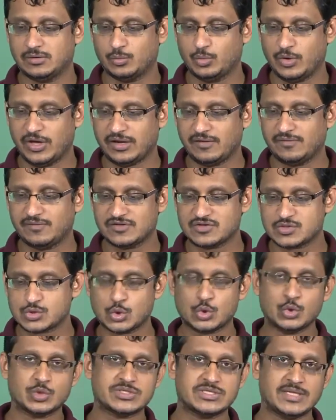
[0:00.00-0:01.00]
wherein the
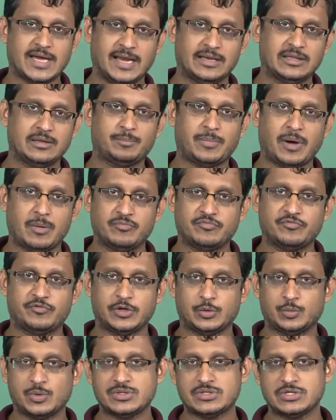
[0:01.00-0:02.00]
Stokes and the pump
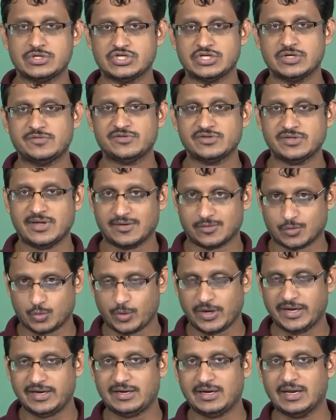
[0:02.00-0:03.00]
frequency shifts are
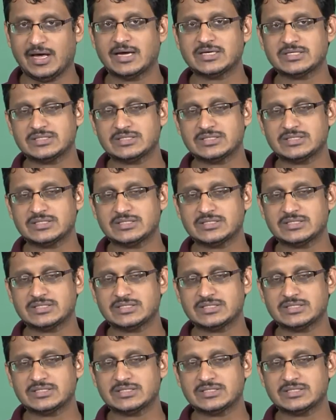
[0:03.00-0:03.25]
quite large,